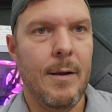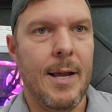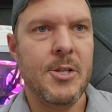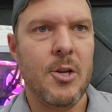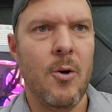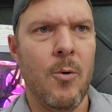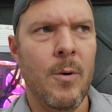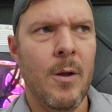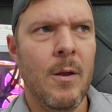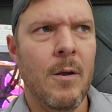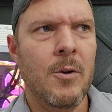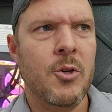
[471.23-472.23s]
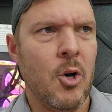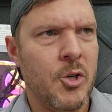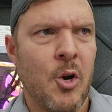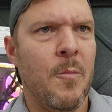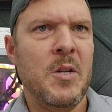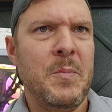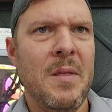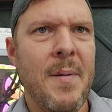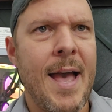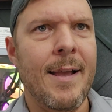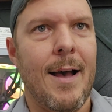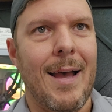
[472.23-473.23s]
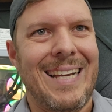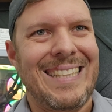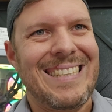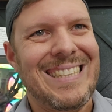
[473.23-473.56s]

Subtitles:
And so Churchill must be the bad guy.